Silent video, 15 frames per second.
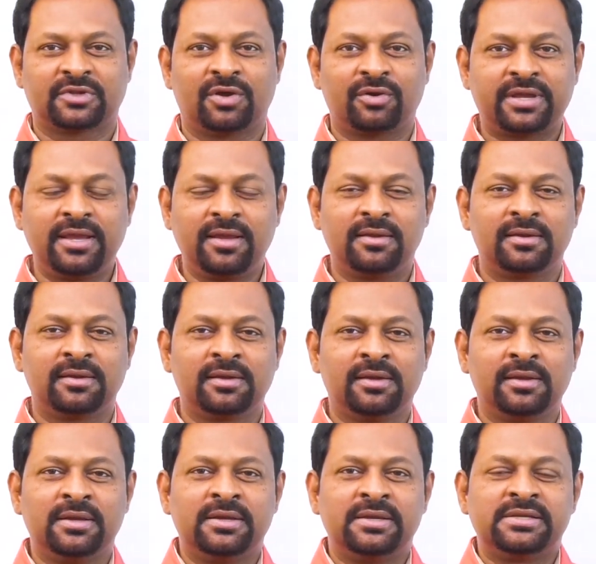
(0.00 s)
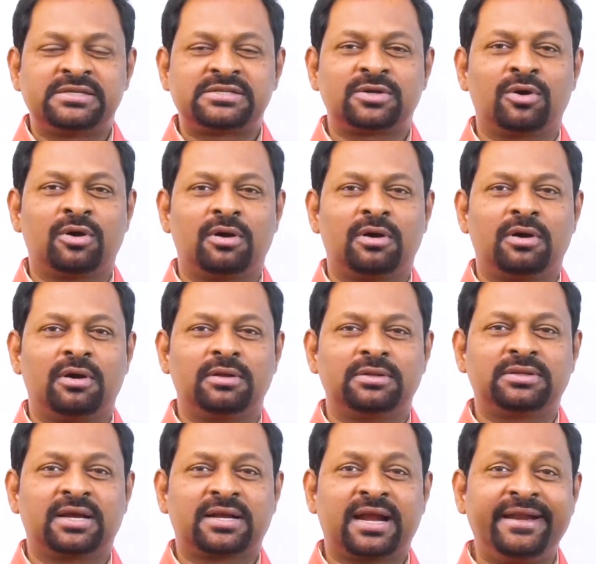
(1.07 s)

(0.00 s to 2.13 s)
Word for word: Okay, so the